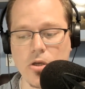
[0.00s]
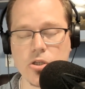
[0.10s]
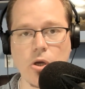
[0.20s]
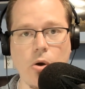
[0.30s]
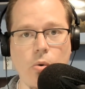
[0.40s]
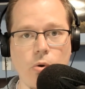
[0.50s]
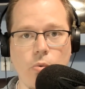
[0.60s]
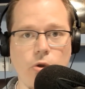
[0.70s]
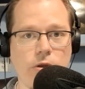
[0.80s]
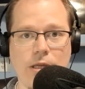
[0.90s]
So
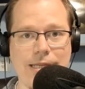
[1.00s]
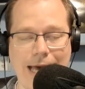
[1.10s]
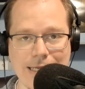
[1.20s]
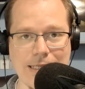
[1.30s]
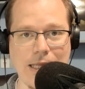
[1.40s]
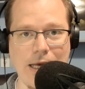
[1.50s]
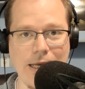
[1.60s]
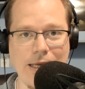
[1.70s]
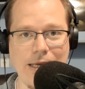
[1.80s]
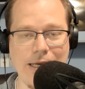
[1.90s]
the
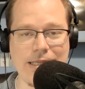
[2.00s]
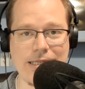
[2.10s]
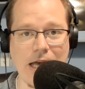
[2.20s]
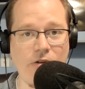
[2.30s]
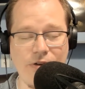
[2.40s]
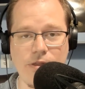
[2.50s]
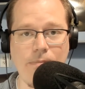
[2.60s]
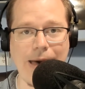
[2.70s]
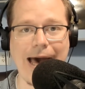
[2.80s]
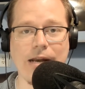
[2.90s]
Tesla itself and the
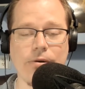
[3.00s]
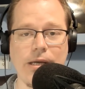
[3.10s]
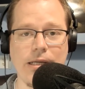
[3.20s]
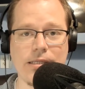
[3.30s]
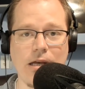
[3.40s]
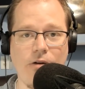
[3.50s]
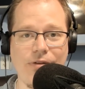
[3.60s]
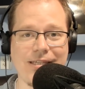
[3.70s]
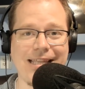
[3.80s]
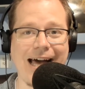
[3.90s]
battery itself
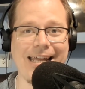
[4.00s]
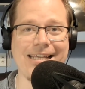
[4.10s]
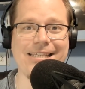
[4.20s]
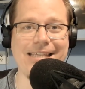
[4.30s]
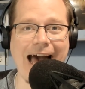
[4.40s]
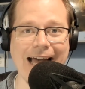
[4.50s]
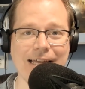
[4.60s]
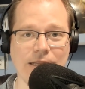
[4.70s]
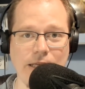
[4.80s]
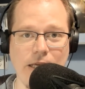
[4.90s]
is not
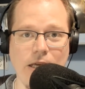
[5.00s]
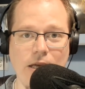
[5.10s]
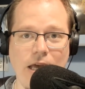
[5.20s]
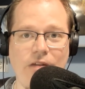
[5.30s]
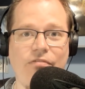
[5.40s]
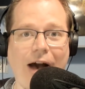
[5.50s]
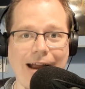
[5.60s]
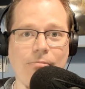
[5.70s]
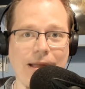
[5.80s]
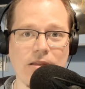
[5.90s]
exactly
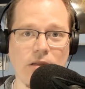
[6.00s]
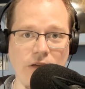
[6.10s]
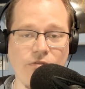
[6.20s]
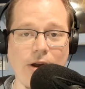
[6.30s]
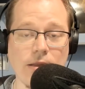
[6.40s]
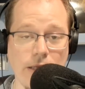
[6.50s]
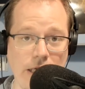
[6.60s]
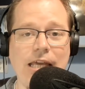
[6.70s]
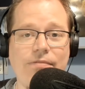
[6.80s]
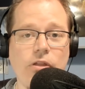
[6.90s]
environmentally friendly,
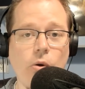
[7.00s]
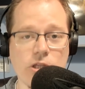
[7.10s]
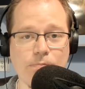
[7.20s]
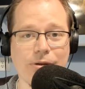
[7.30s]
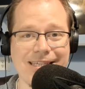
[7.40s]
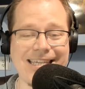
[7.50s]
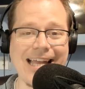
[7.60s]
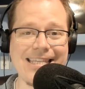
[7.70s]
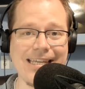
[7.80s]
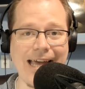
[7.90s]
even though it's
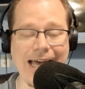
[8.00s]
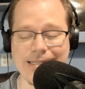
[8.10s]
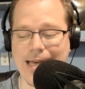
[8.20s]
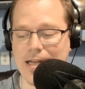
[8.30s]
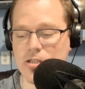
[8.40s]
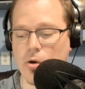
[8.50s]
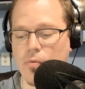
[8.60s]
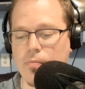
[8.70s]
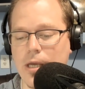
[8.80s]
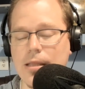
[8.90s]
presented as that.
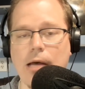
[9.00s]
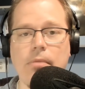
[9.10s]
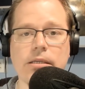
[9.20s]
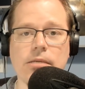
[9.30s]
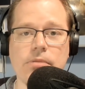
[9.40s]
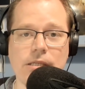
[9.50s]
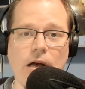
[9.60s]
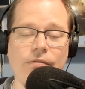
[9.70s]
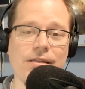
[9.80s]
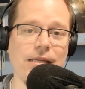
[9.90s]
So Elon Musk
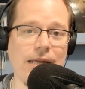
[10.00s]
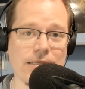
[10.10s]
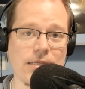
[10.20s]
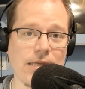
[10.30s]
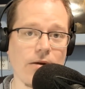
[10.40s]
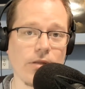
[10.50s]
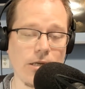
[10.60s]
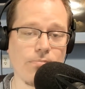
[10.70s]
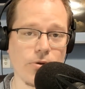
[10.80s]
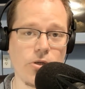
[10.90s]
himself isn't
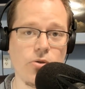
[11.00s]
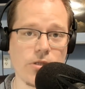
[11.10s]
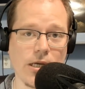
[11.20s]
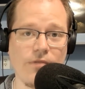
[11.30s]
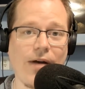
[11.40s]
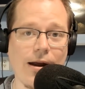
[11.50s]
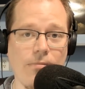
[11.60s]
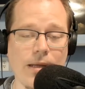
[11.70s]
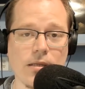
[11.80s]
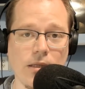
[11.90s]
necessarily producing
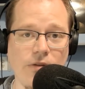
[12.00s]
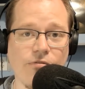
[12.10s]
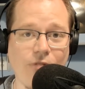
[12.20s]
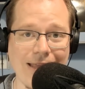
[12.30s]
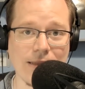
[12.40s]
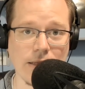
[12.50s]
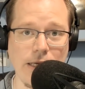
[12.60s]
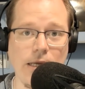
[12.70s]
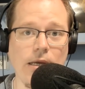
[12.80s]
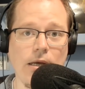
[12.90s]
environmentally
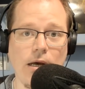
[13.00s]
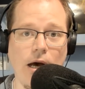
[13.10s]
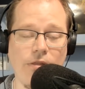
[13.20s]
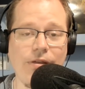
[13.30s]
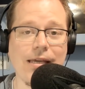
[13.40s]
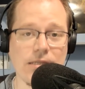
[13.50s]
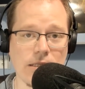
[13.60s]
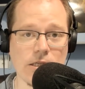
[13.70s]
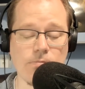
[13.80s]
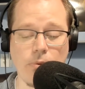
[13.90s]
friendly uh, things
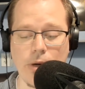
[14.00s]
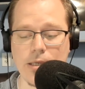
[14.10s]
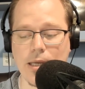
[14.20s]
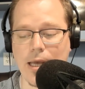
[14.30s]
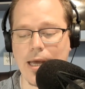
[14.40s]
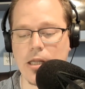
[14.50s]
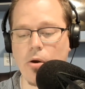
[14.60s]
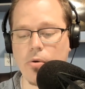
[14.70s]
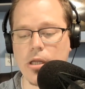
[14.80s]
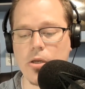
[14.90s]
at this point, and he
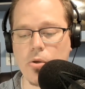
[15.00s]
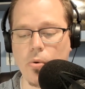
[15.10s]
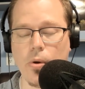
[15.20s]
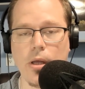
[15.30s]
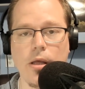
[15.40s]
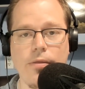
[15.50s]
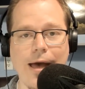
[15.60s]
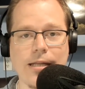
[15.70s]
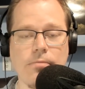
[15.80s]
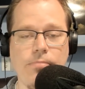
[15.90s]
already knew
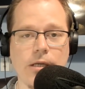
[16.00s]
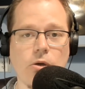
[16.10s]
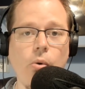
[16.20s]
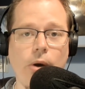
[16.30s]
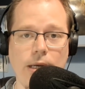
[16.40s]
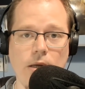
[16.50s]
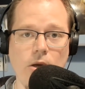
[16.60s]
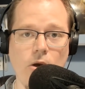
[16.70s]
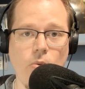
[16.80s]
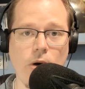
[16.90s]
that Bitcoin
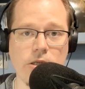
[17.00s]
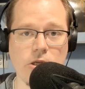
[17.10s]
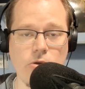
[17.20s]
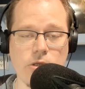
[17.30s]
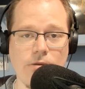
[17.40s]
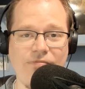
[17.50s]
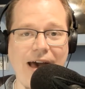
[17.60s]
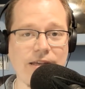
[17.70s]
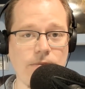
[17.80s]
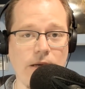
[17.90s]
was using
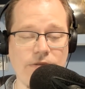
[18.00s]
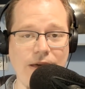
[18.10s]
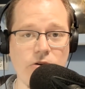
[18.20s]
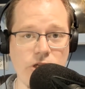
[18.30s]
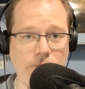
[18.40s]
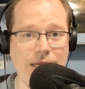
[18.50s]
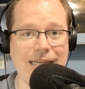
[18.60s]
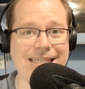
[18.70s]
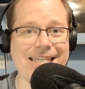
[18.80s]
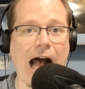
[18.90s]
vast amounts of energy, but he
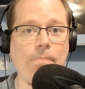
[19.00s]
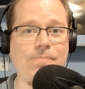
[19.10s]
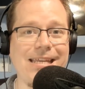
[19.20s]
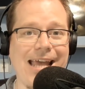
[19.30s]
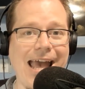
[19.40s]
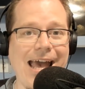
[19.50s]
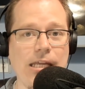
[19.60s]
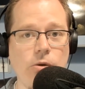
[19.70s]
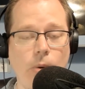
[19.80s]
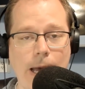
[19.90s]
stopped it
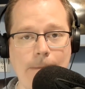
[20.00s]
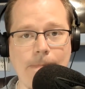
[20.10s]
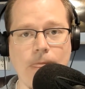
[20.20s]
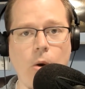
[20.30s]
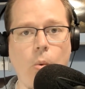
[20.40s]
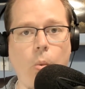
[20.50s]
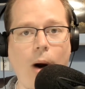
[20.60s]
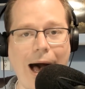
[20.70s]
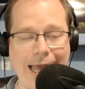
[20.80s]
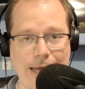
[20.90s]
anyway.
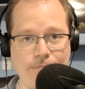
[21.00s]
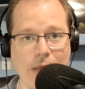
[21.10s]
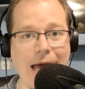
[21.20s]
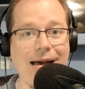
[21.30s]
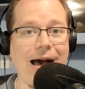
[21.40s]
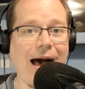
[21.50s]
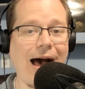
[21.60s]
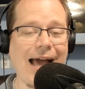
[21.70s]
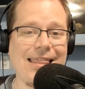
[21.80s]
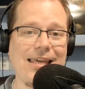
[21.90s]
Why?
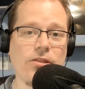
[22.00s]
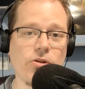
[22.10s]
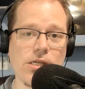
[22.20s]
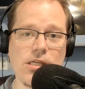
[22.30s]
I think there's